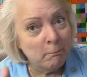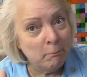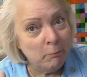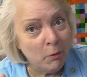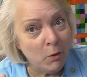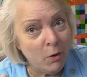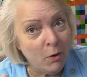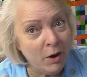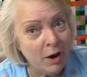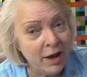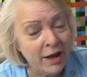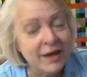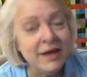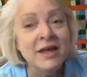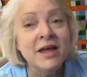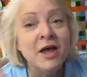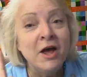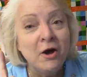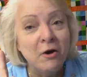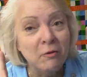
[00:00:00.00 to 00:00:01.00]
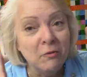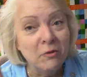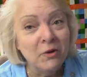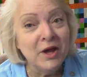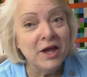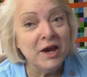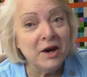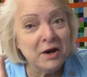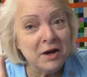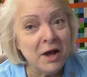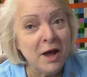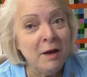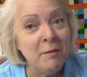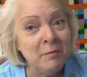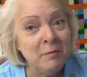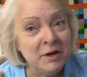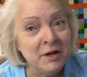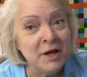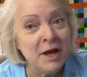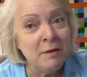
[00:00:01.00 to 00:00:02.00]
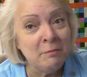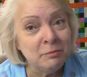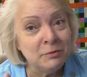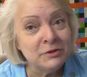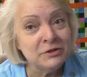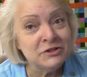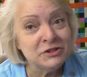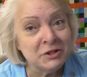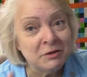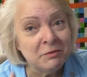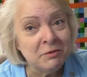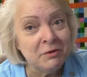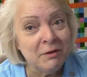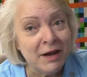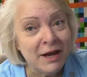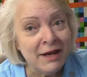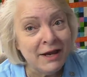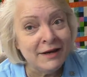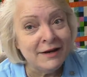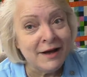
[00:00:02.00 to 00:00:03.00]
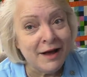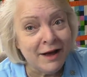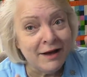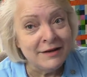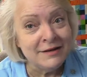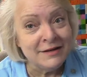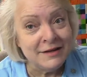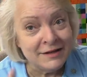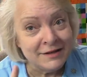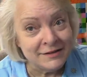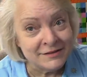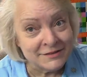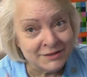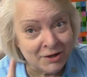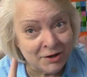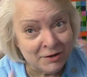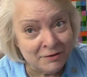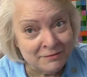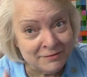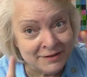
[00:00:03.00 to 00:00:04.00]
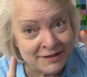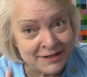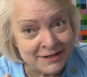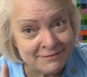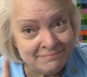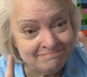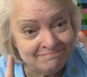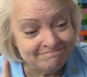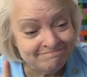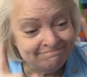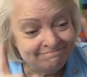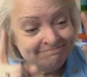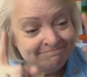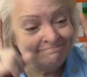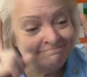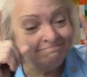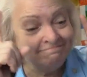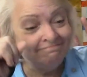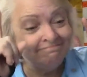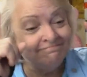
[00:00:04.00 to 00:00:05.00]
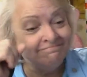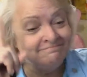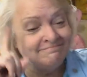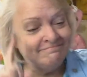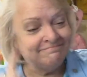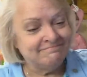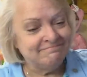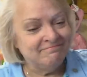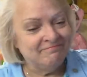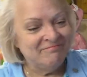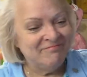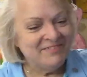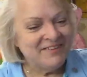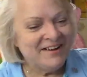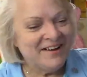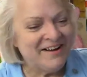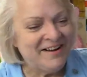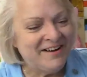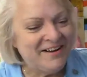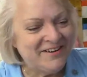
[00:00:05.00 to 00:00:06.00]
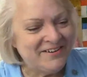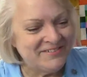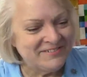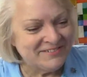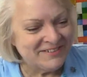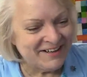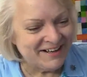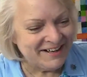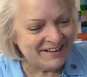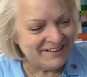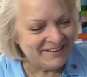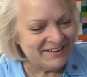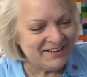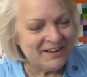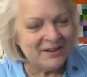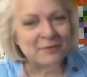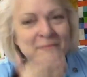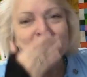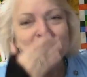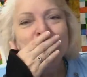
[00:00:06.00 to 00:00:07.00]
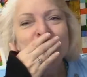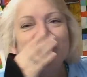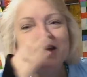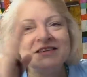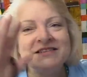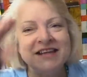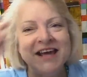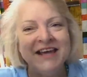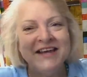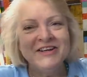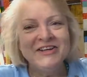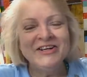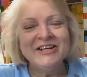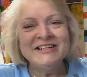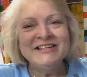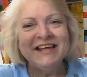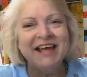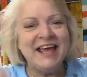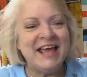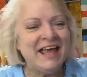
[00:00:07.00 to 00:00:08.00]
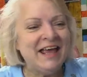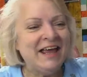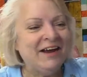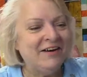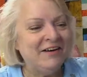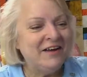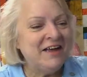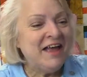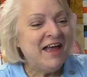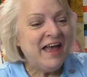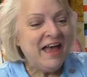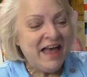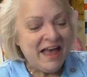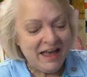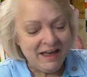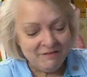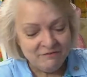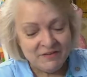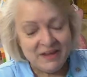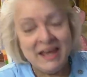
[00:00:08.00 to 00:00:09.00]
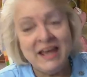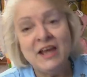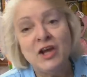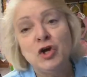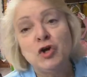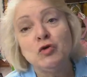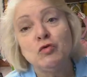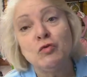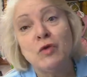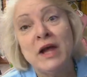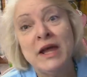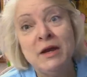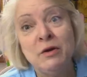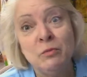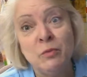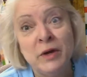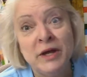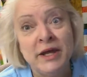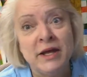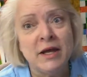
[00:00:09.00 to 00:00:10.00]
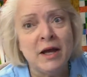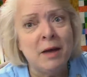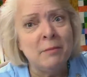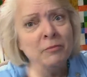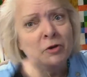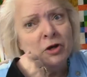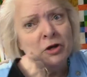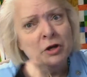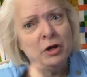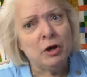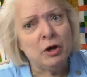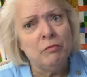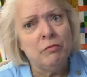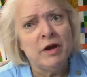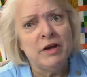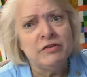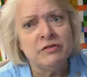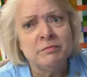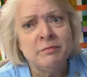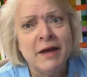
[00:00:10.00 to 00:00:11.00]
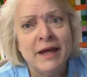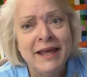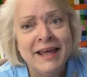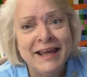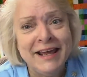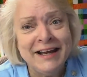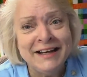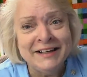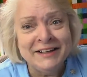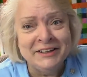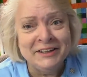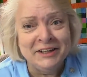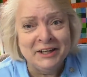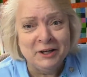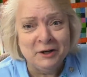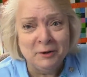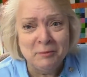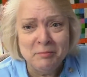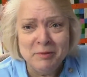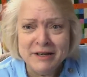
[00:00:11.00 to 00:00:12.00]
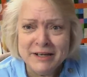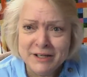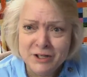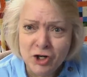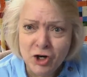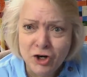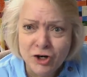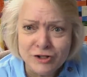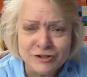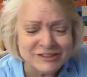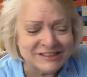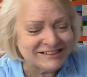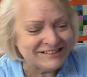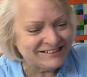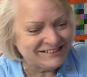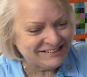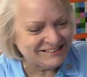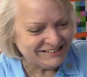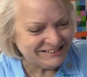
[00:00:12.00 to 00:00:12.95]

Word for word: Boy, we're coming up with some great ideas, aren't we? Mm-hmm. All right, y'all. Take good care. Have a great week. I'm going to go rest my hand a little bit. It hurts.